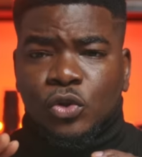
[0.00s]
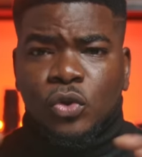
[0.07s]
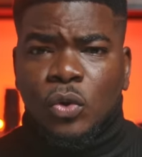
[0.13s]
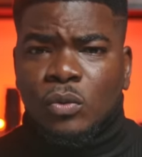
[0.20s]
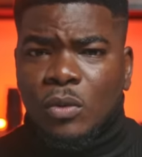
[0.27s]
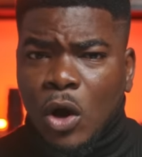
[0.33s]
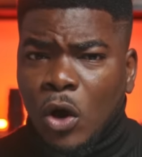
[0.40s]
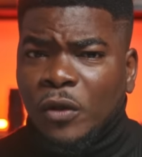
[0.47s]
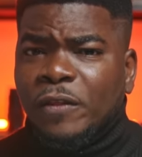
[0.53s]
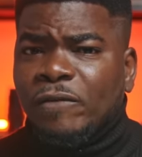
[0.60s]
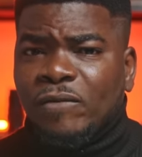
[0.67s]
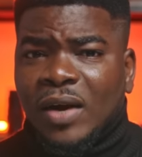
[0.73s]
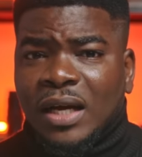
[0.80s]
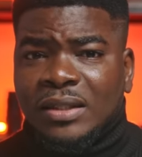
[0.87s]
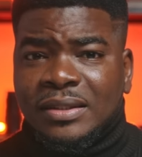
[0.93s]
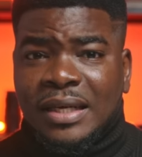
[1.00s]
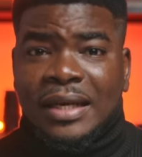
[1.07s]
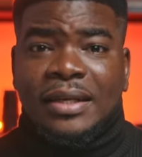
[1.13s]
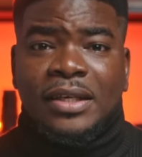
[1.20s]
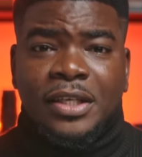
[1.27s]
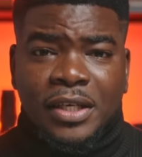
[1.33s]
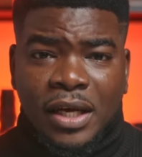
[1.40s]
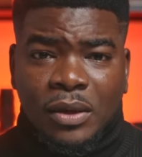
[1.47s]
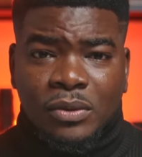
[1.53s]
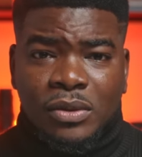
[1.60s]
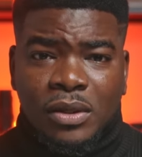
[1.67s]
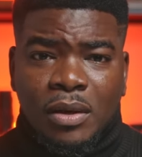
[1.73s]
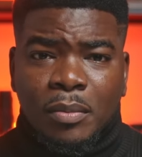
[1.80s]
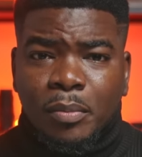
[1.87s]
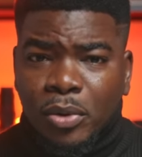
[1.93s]
So all the facts are laid out,
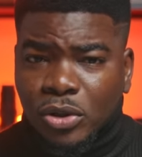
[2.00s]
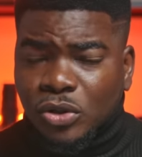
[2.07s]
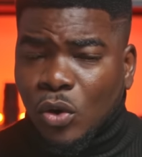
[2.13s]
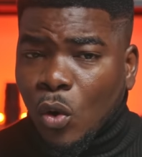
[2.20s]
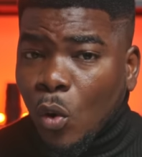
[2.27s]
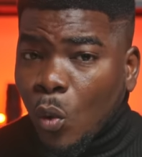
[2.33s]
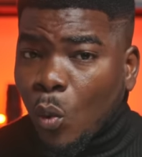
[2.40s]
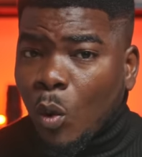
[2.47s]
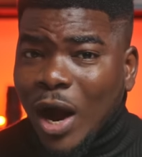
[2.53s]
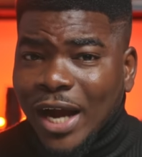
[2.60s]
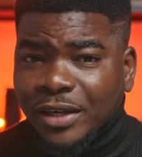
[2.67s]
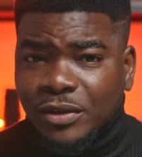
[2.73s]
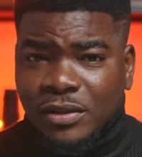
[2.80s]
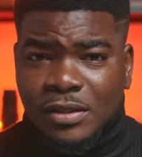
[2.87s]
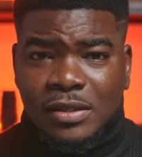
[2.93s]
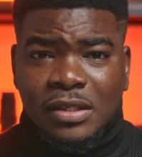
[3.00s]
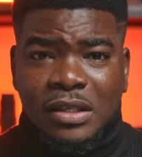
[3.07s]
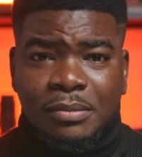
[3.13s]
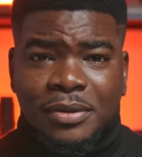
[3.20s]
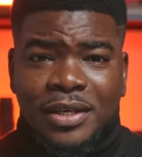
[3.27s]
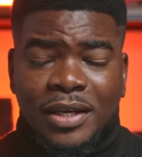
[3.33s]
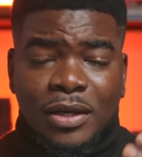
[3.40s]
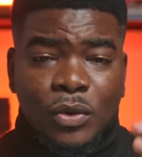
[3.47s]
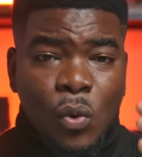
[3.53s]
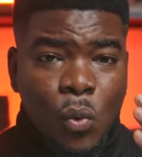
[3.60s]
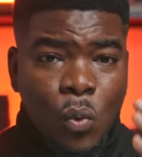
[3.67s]
but why does the C B N